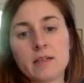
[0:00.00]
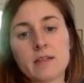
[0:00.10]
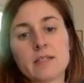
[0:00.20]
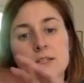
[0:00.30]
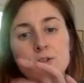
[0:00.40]

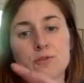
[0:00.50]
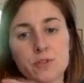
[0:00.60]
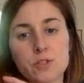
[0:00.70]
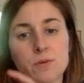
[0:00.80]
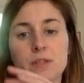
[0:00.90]
They
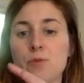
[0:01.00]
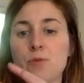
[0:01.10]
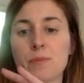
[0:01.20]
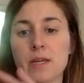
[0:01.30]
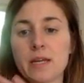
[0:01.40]
centrifuged them and let them
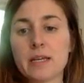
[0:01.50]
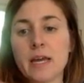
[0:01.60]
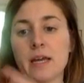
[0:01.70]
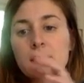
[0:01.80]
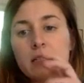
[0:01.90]
replicate again.